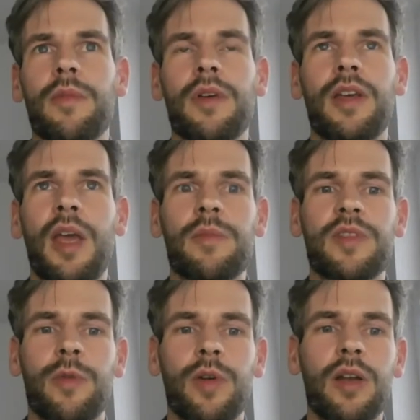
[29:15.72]
came
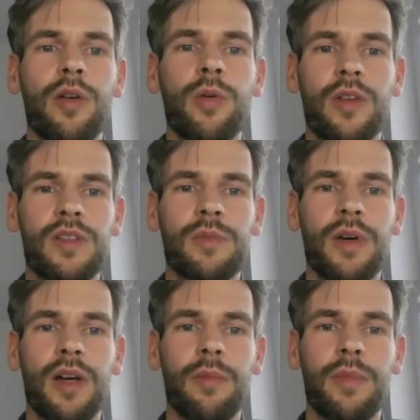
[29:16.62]
somewhat unnoticed
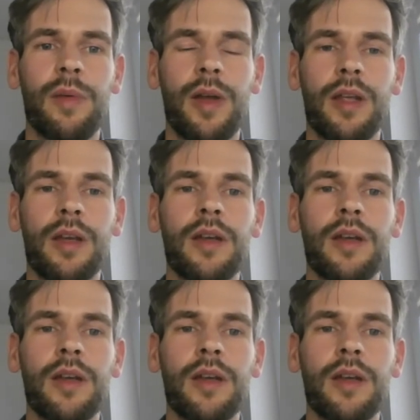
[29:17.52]
by many.